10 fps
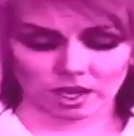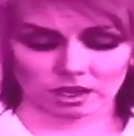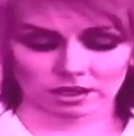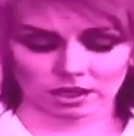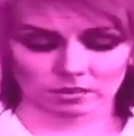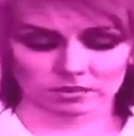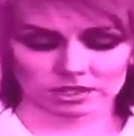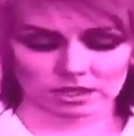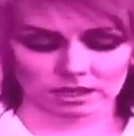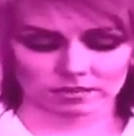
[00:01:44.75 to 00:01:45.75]
you know, I'm
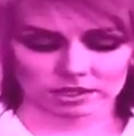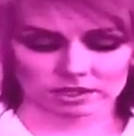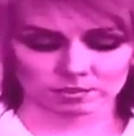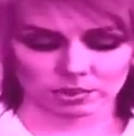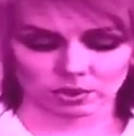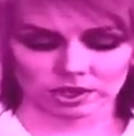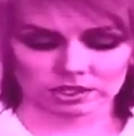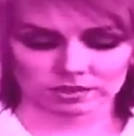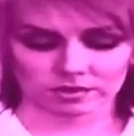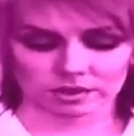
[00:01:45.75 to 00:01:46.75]
just kind of exploring
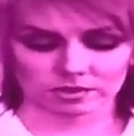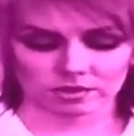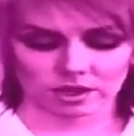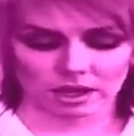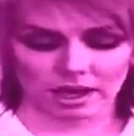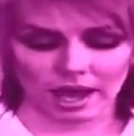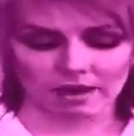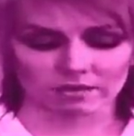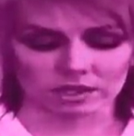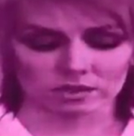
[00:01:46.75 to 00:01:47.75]
different
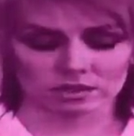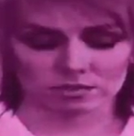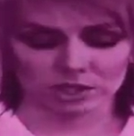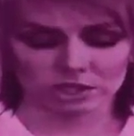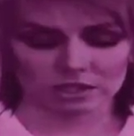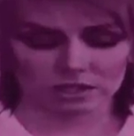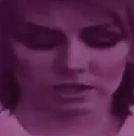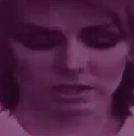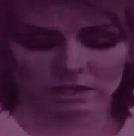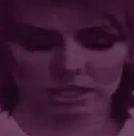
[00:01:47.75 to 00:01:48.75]
avenues
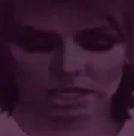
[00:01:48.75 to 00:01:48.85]
musically.